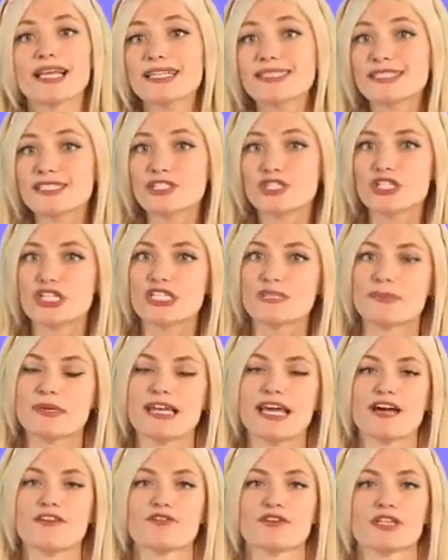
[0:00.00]
London she's
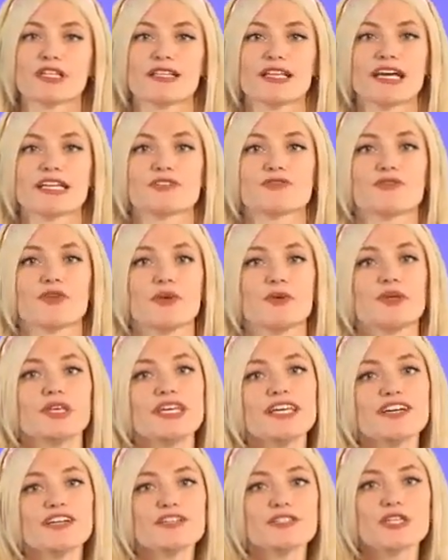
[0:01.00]
been at for the last few
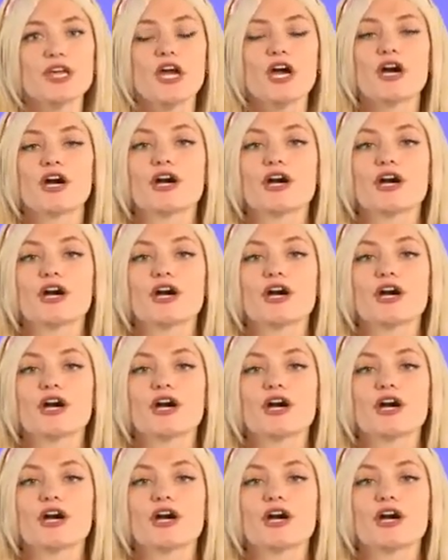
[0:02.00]
years,